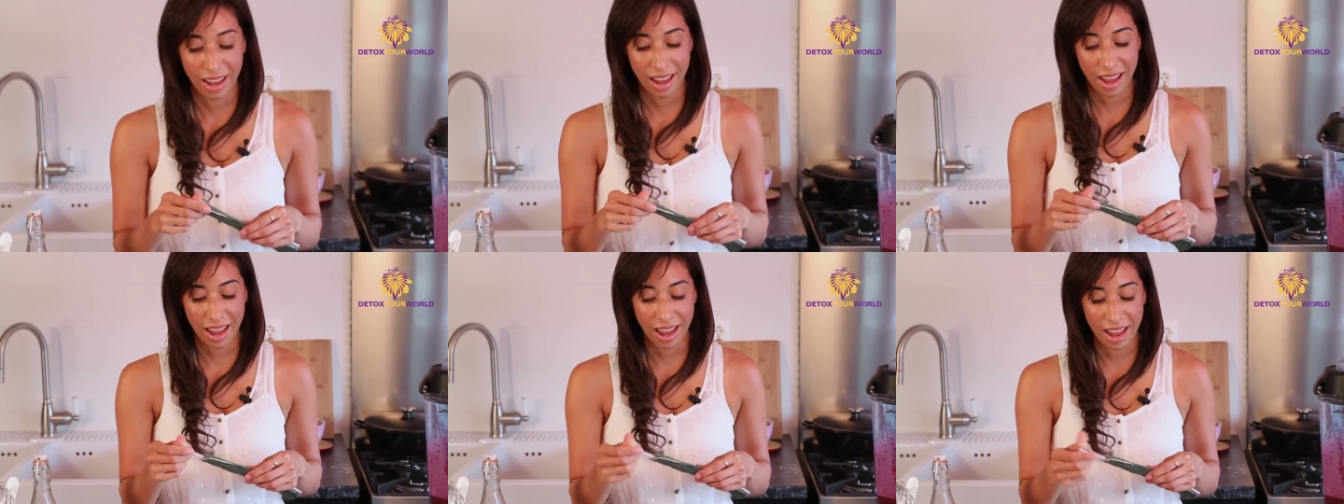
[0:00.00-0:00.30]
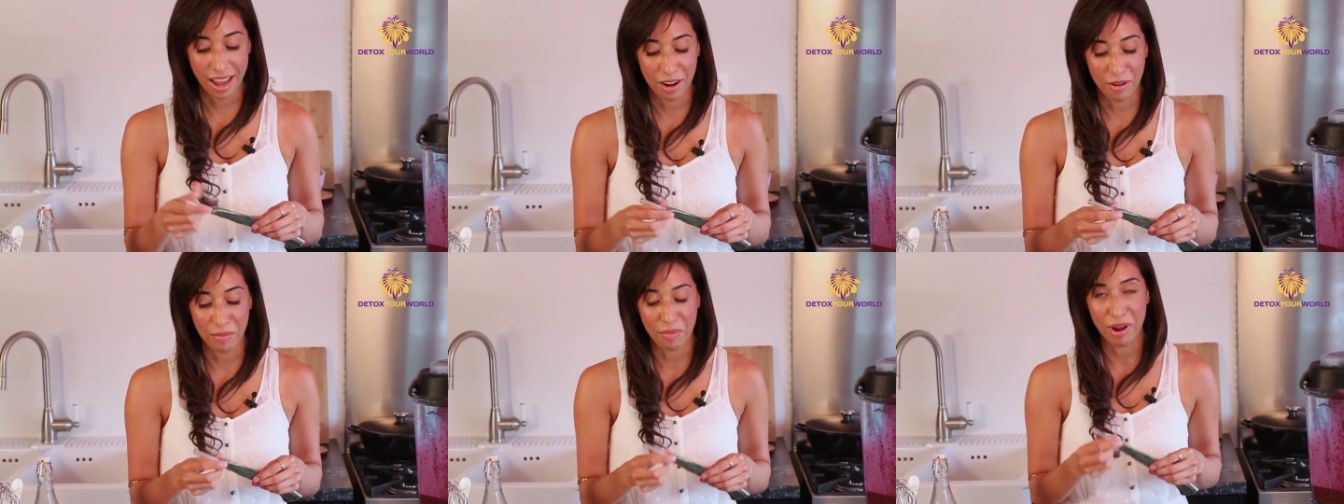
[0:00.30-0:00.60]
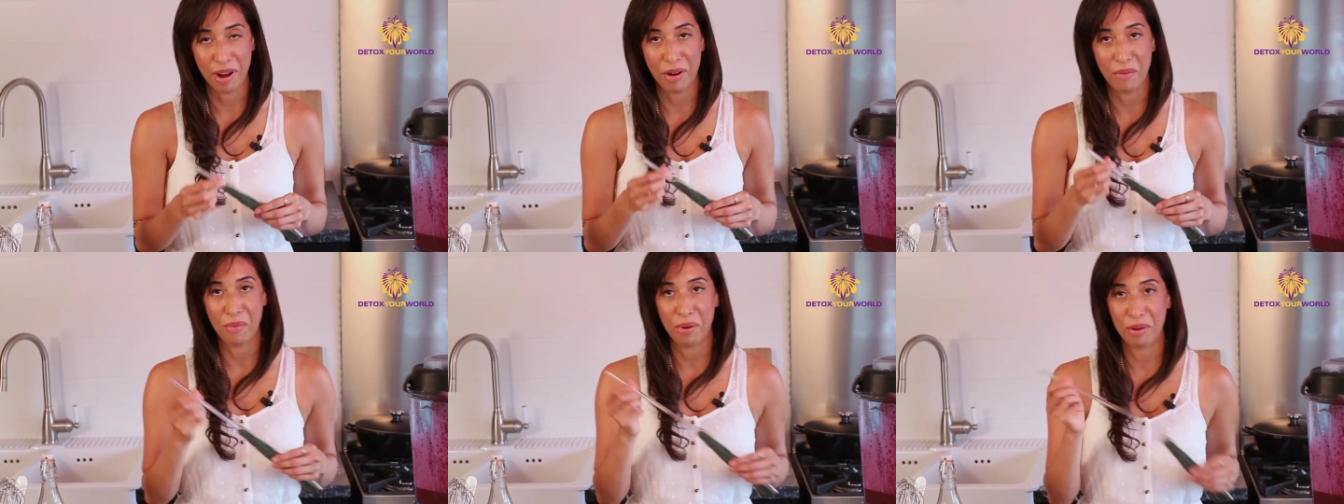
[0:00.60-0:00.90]
And
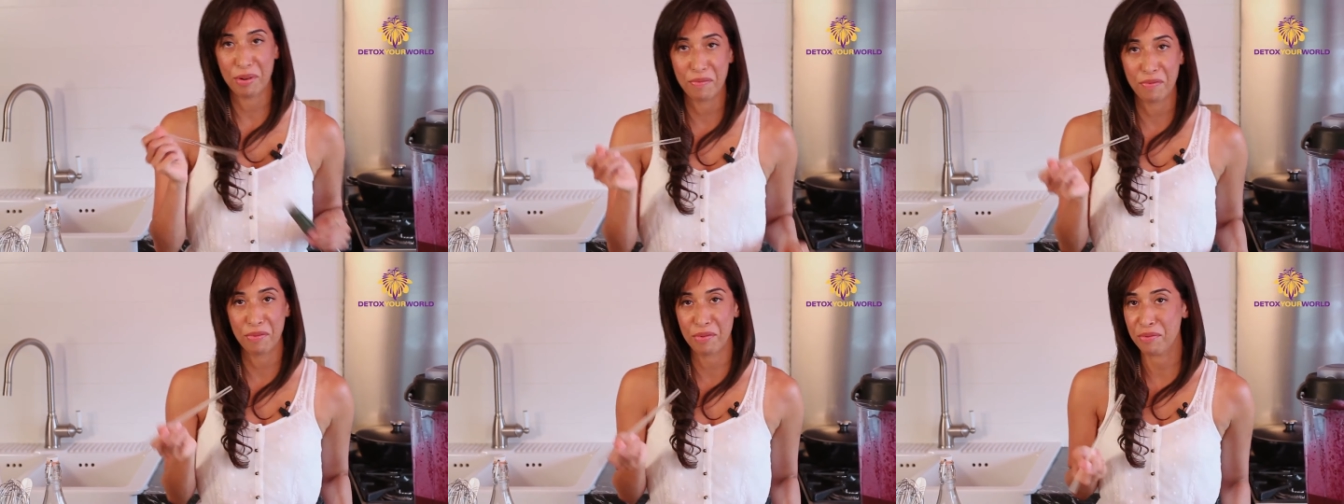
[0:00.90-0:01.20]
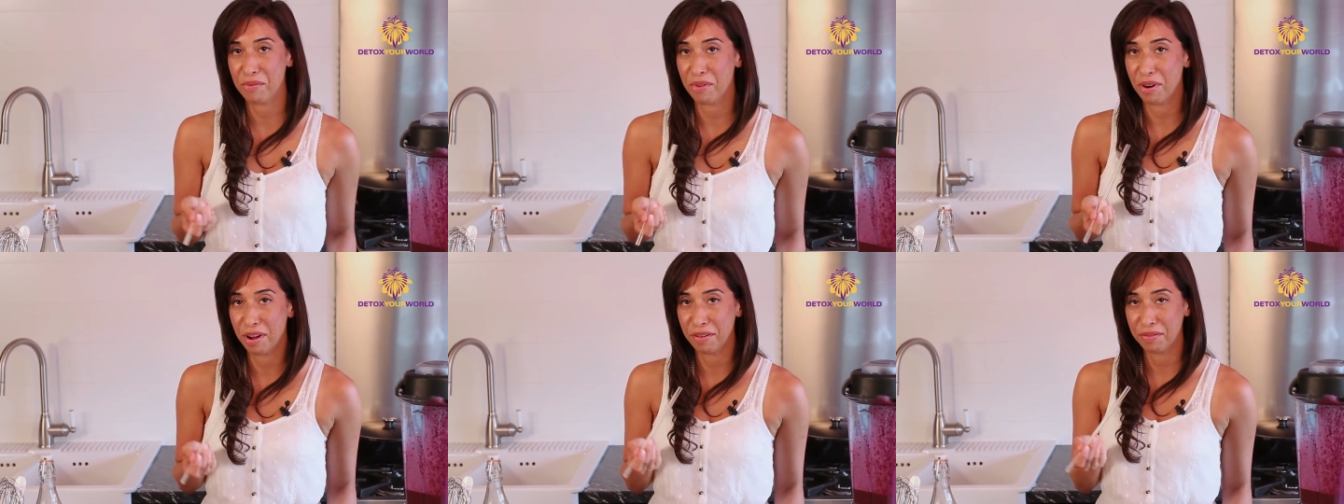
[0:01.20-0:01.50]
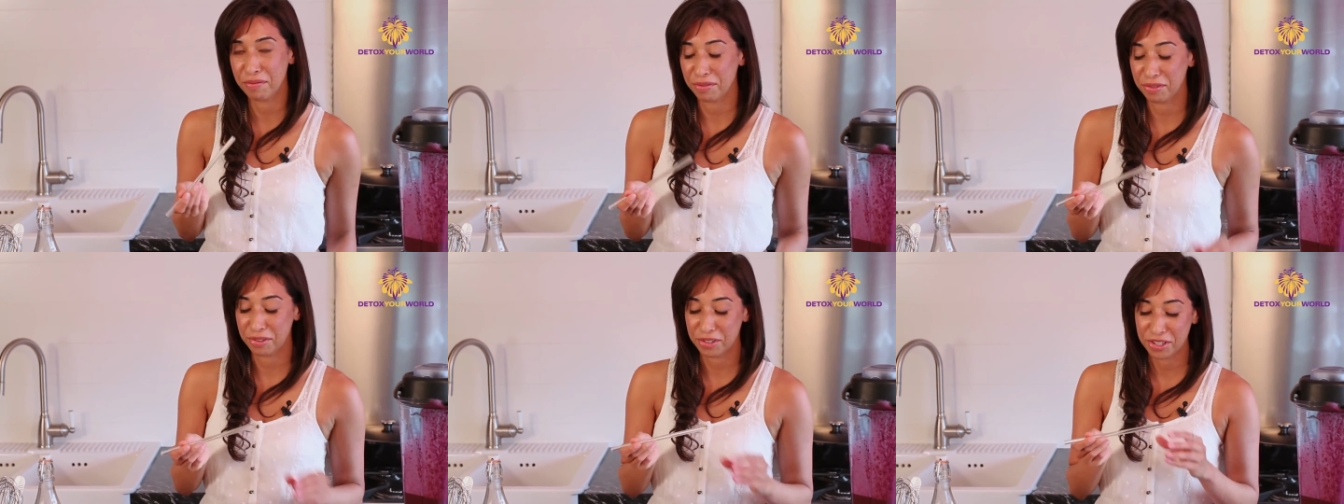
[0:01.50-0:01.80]
my wonderful raw
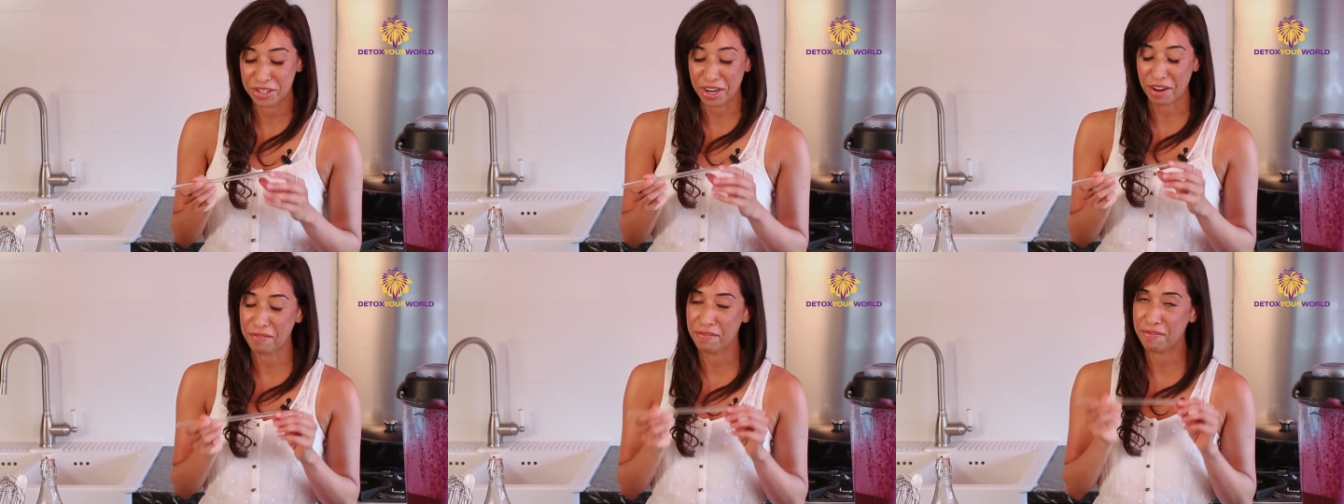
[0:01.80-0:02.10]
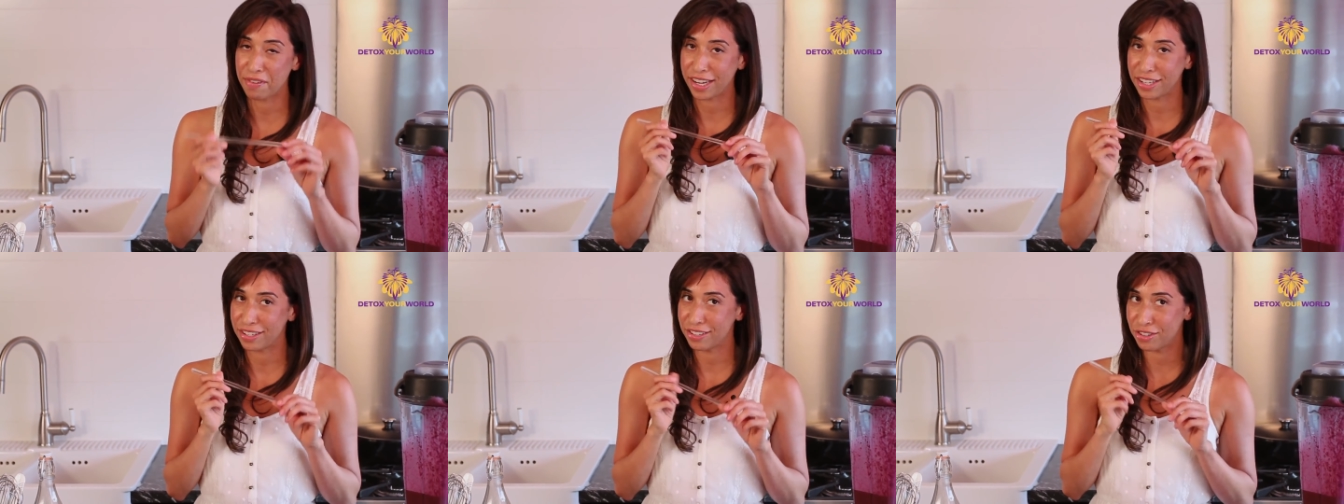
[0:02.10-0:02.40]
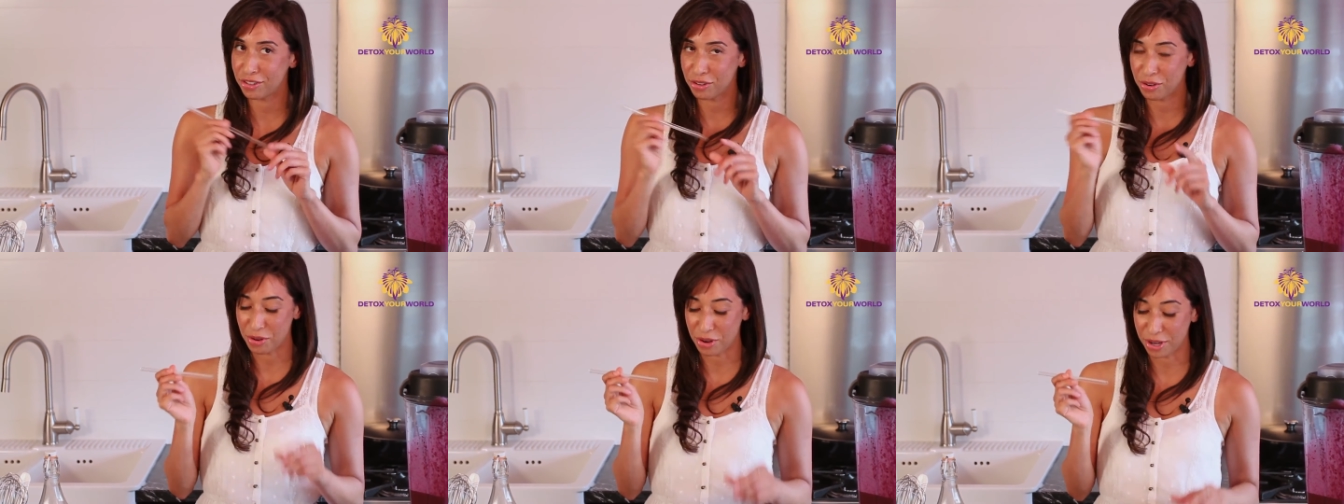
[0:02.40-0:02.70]
food chef friend
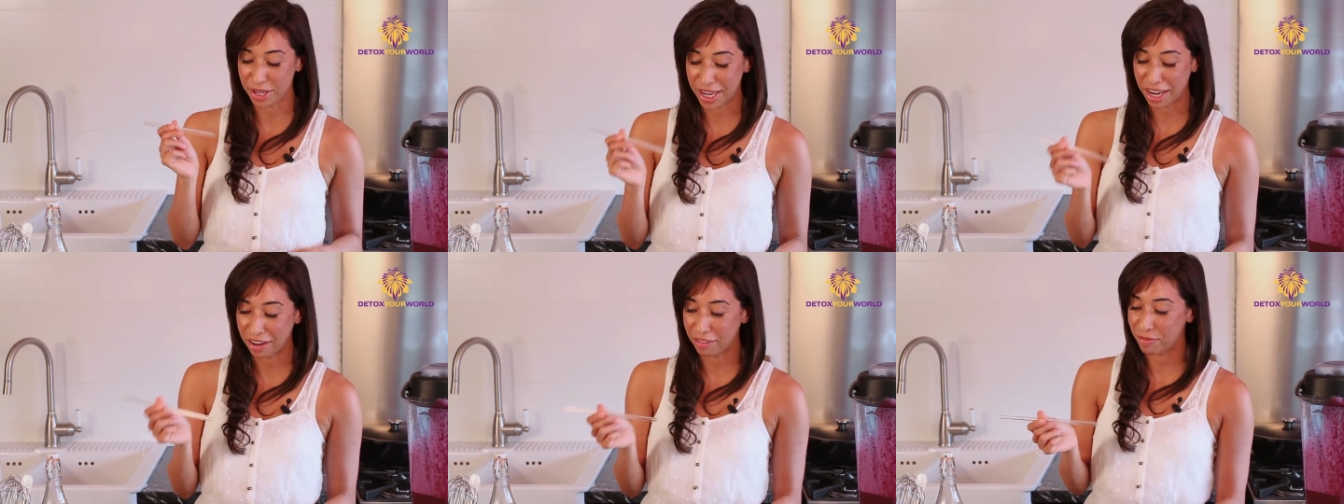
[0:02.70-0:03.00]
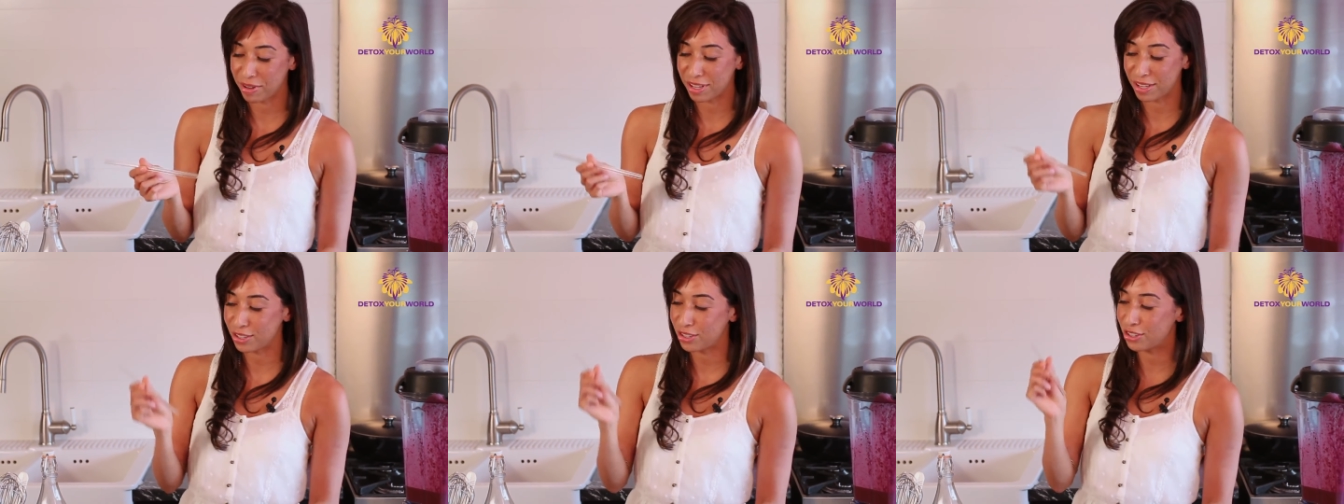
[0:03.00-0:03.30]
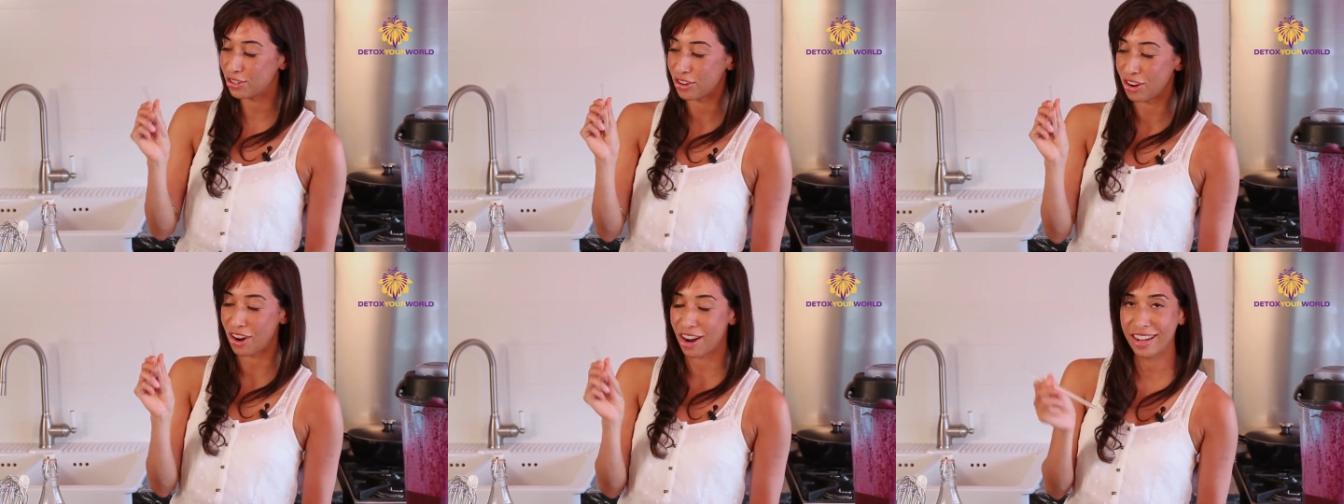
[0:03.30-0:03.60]
Chenor gave me this
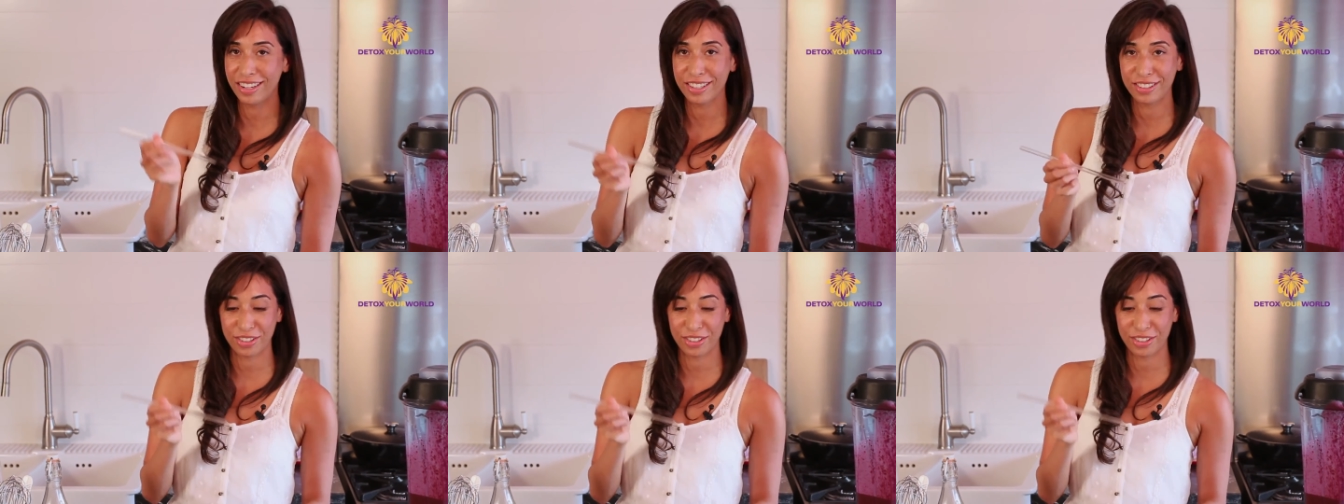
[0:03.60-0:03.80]
straw,